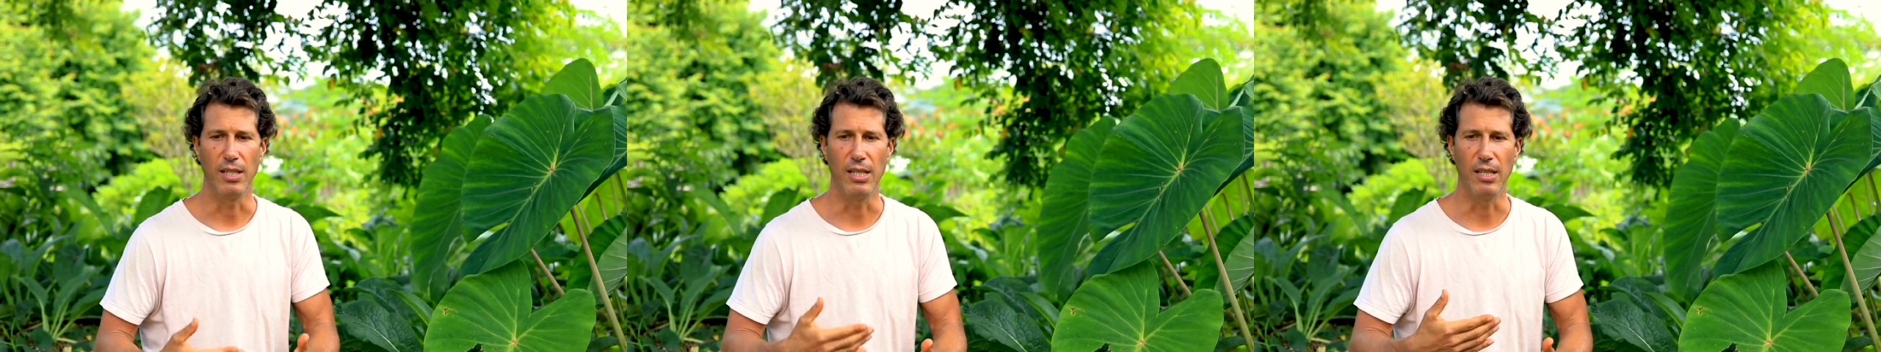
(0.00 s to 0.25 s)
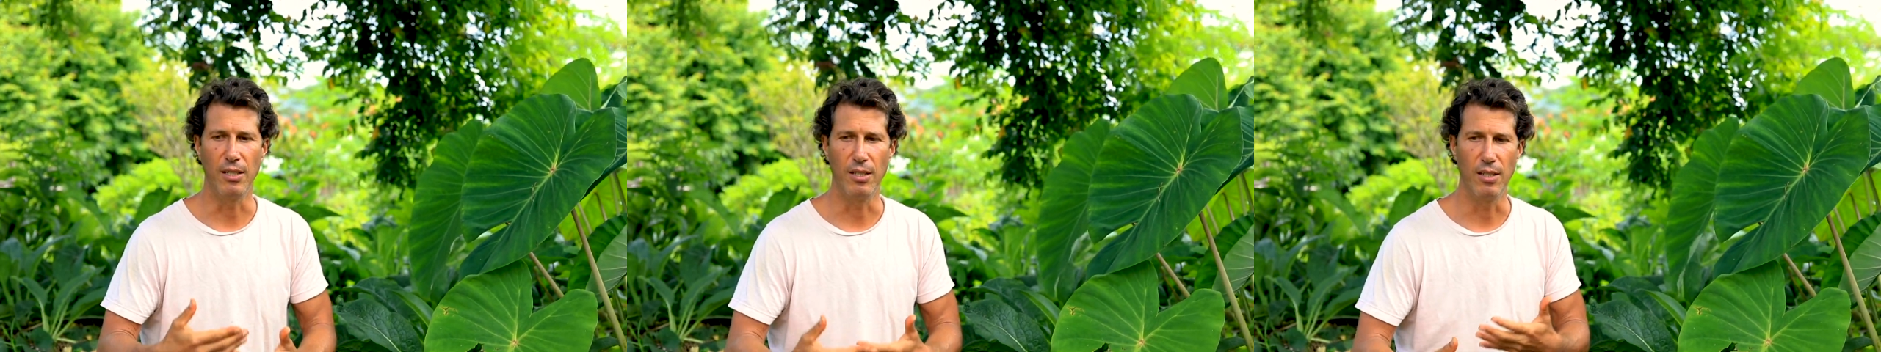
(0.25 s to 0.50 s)

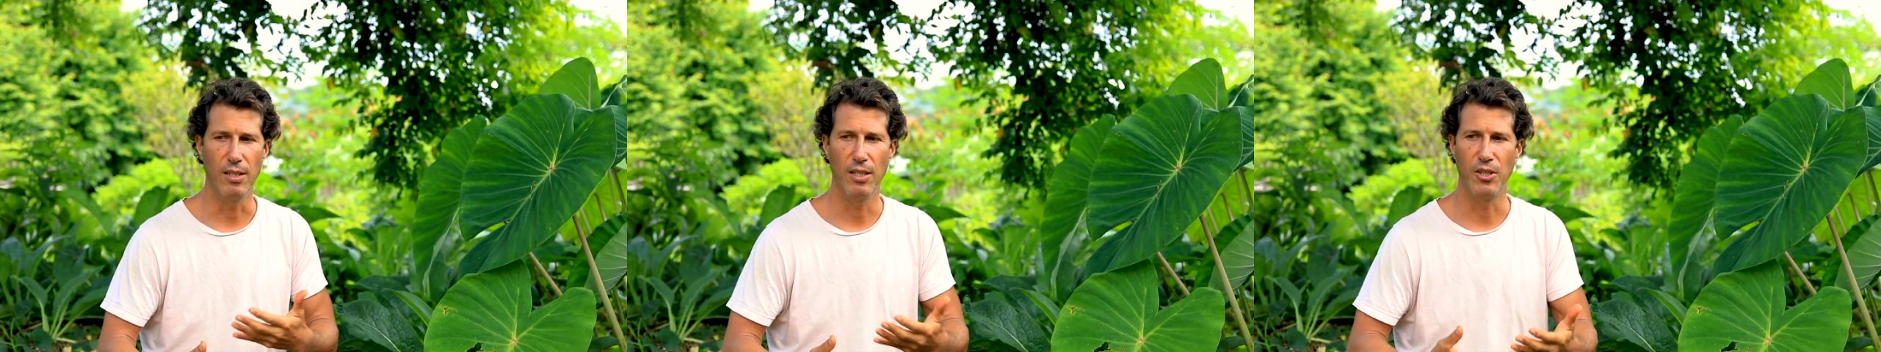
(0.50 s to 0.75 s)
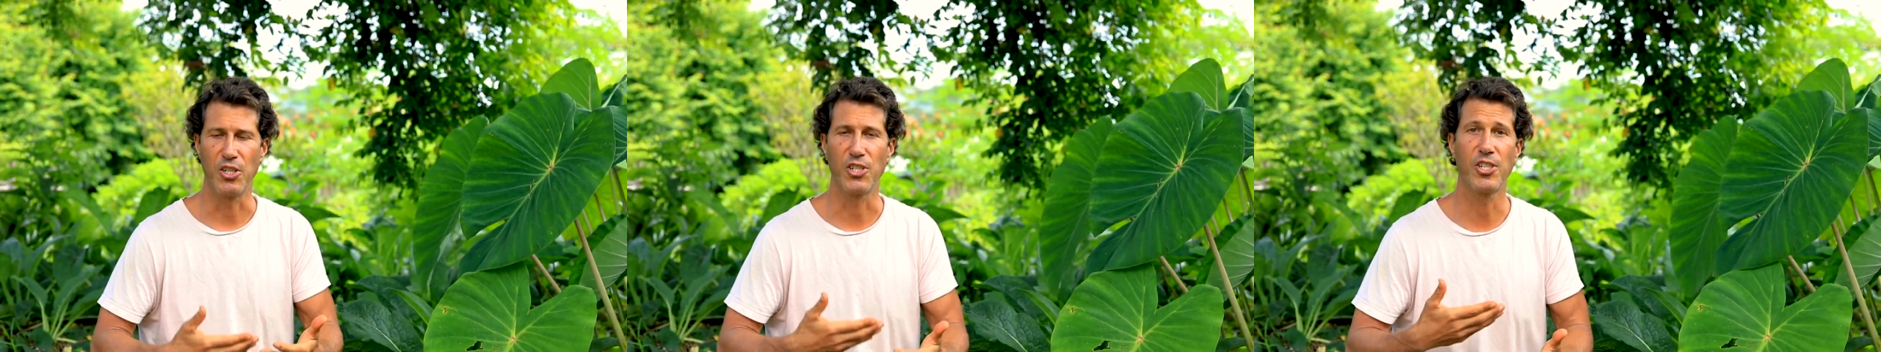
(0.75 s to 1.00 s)
in
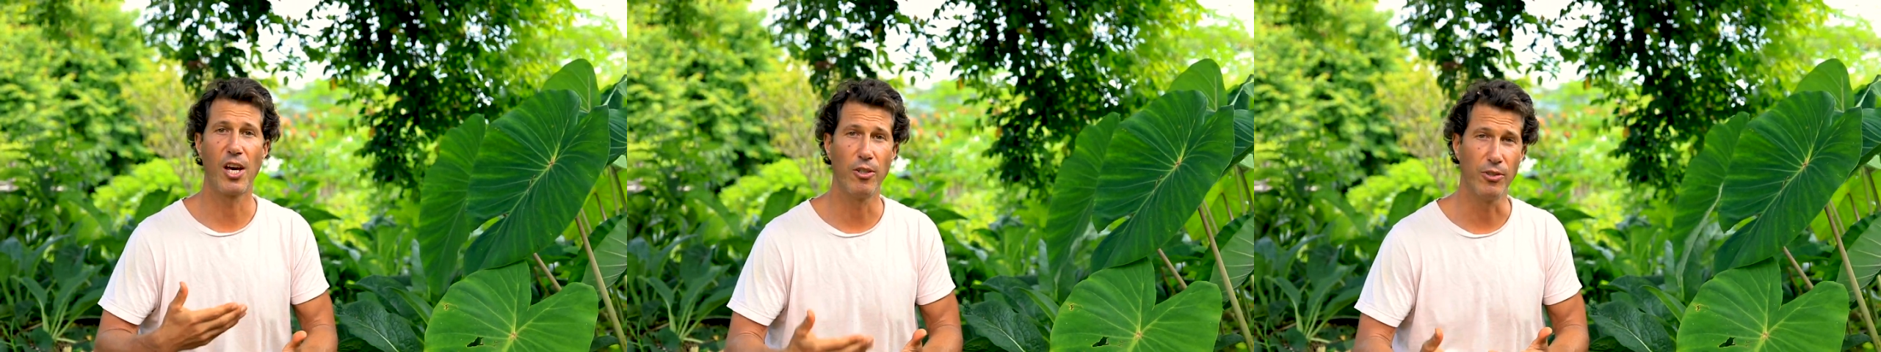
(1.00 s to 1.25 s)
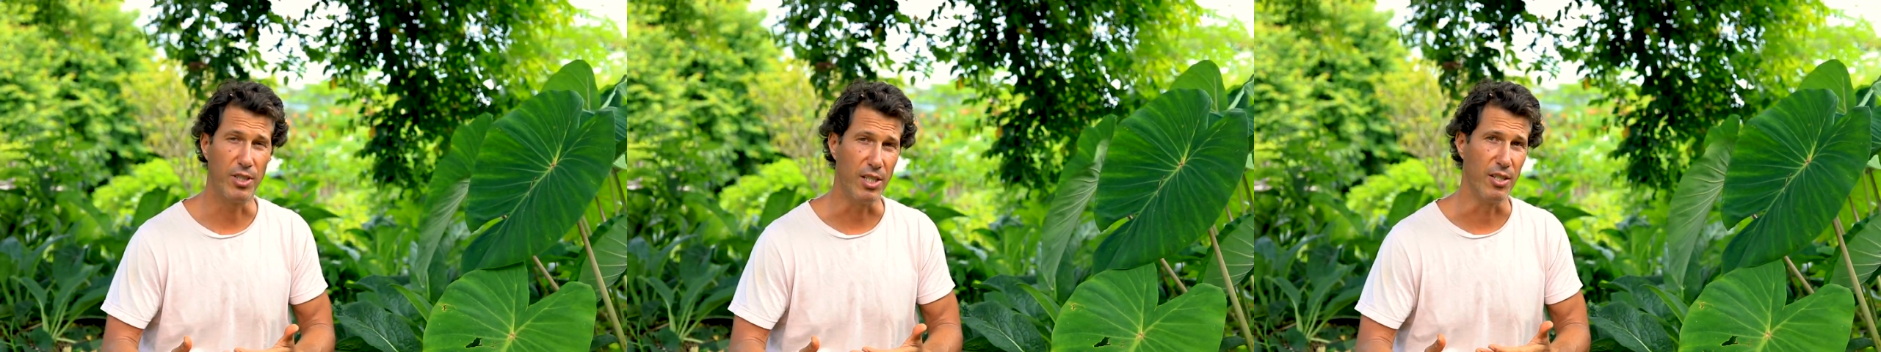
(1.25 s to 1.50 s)
the
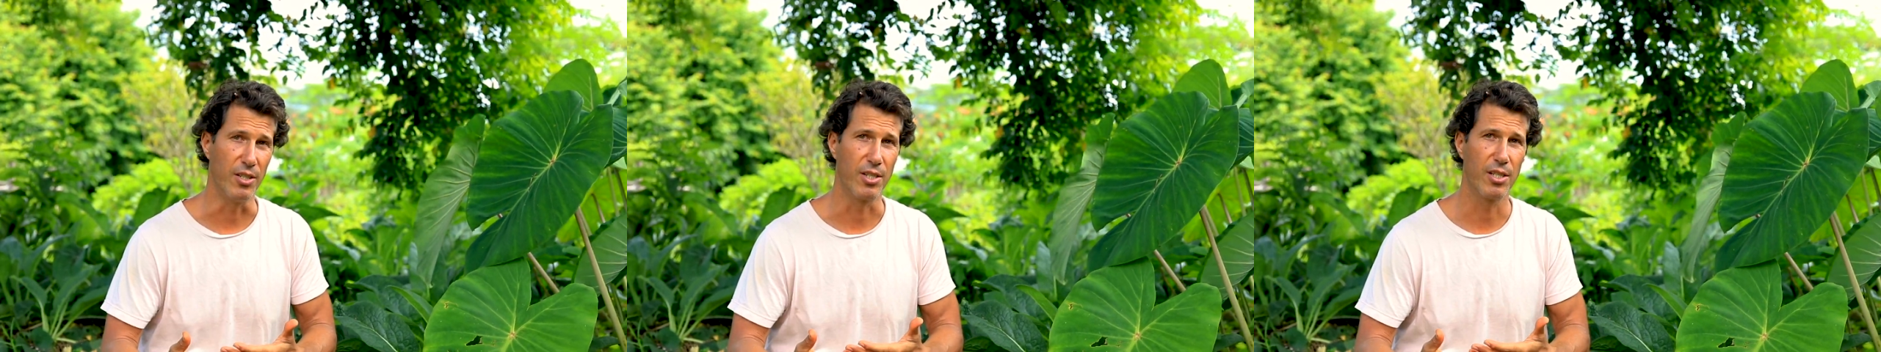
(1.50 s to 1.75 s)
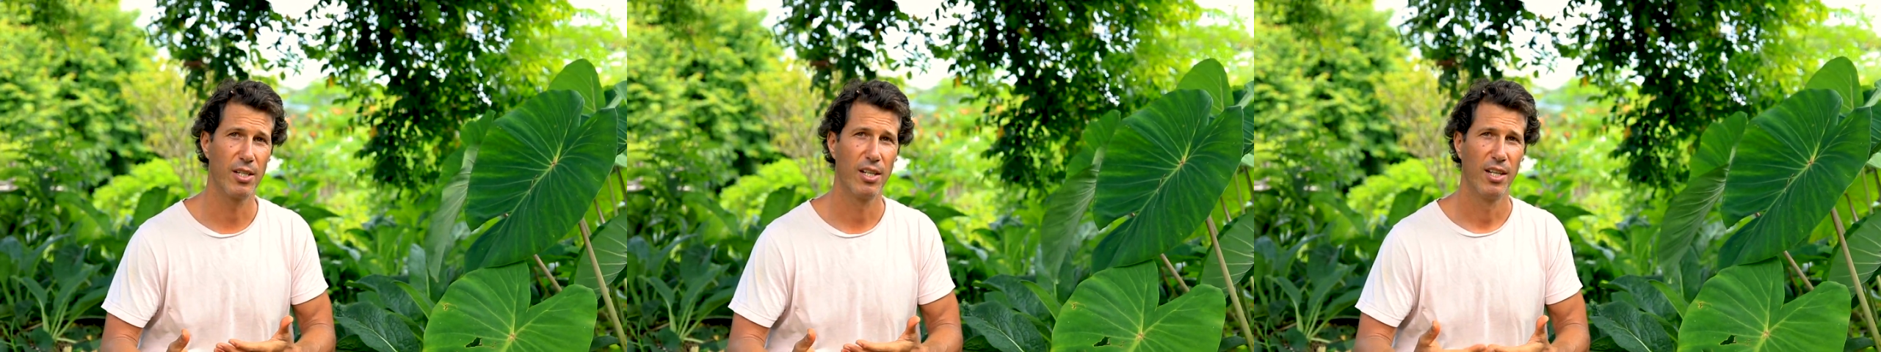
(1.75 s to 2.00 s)

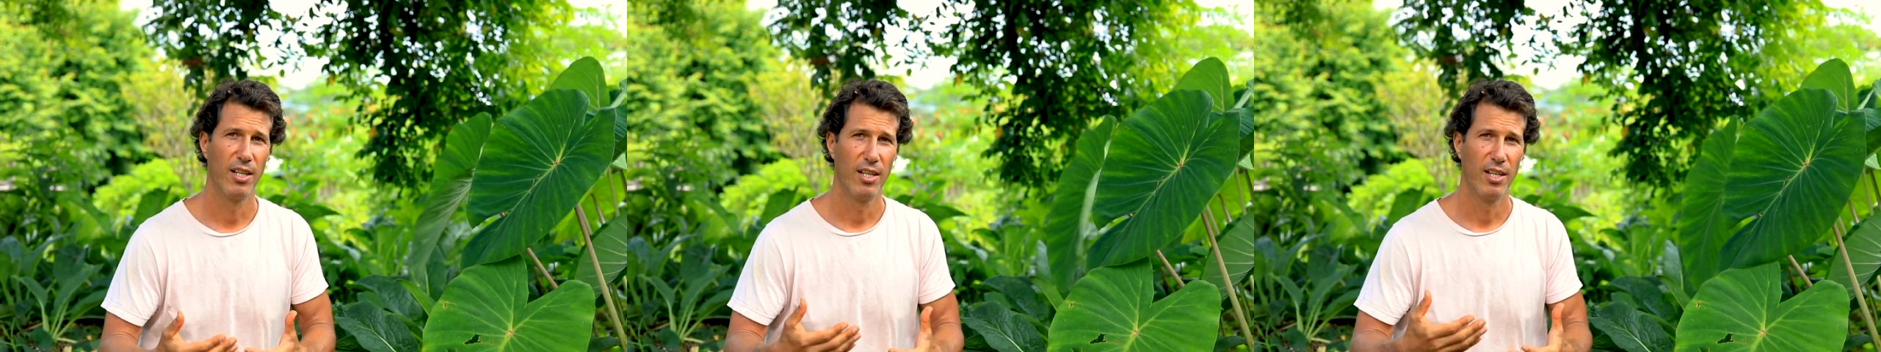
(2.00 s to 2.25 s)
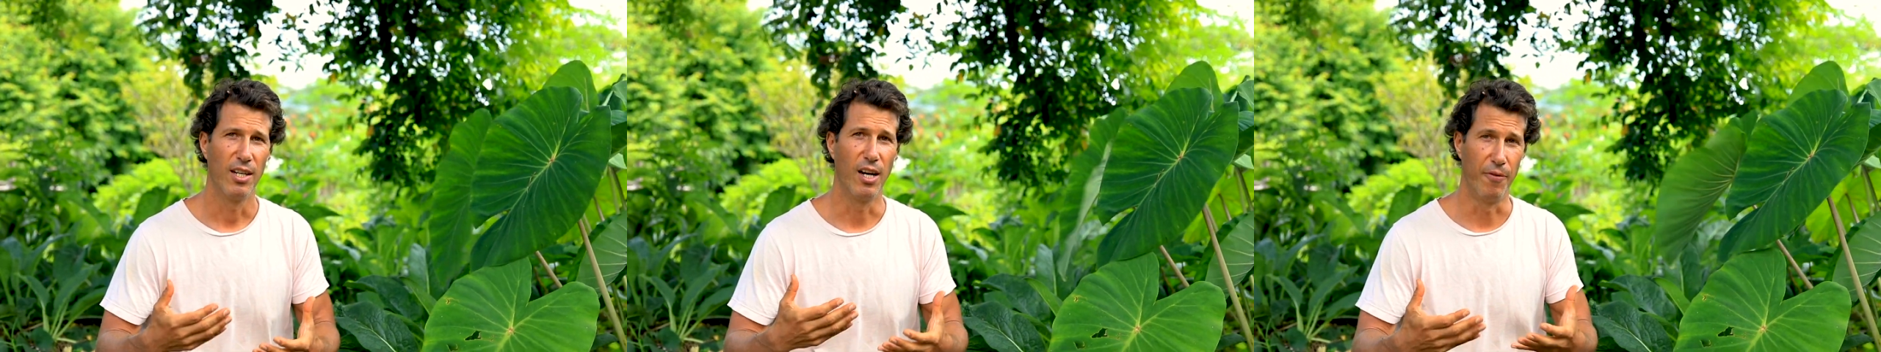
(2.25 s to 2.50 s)
subtleties
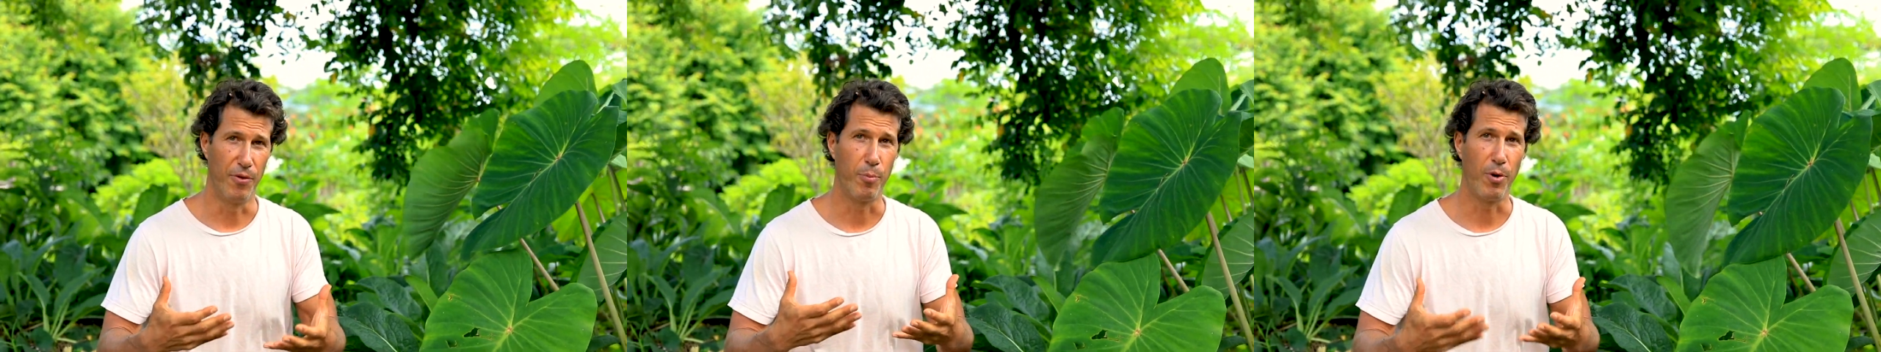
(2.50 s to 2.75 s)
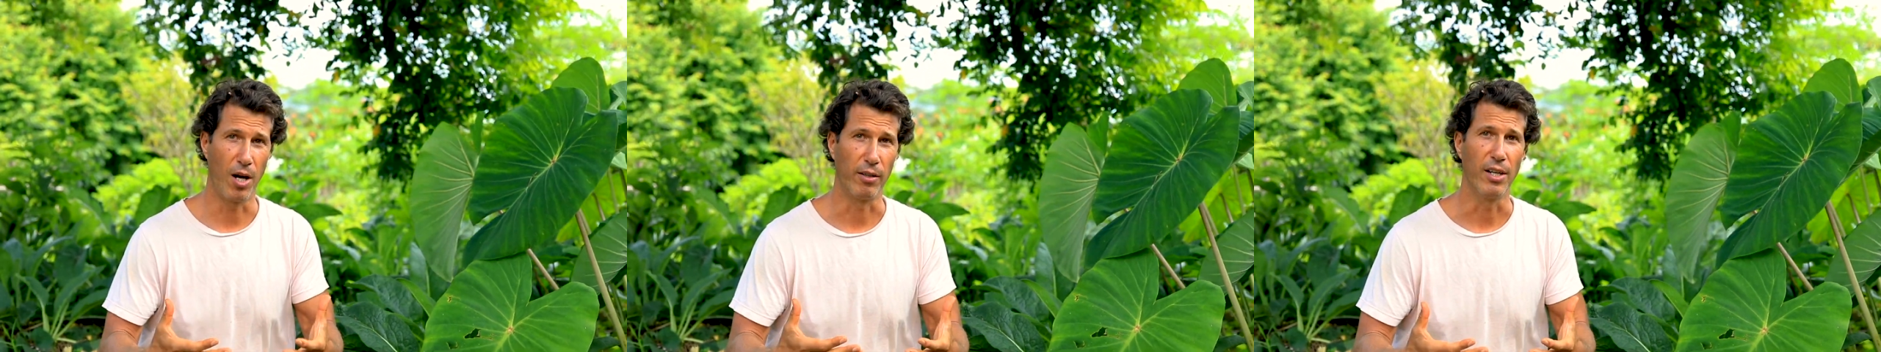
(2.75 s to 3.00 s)
of the
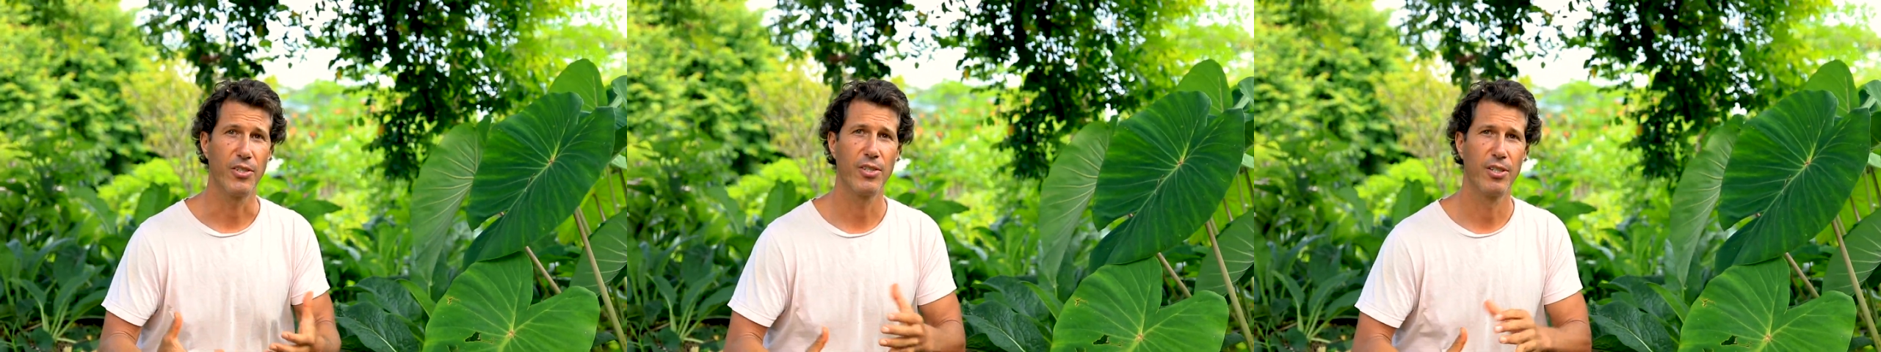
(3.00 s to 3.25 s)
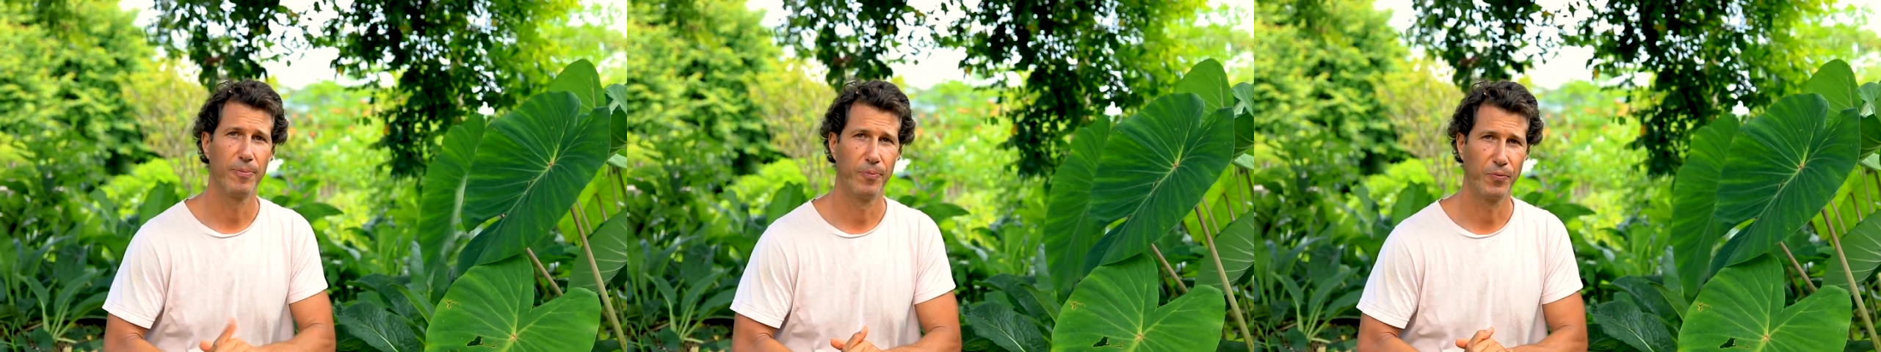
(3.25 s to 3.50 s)
progress.